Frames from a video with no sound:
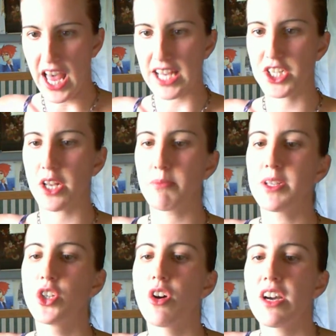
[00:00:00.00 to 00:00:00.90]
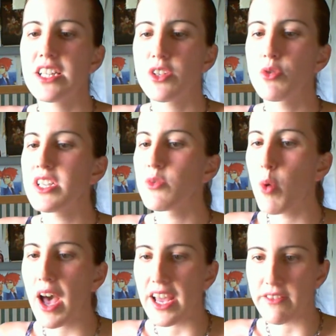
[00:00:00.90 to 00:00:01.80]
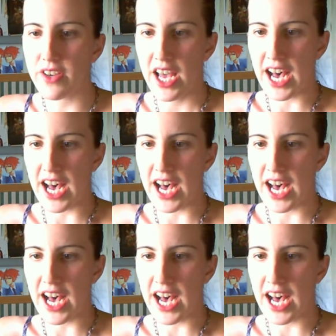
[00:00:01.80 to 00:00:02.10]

and shall be joined to his wife,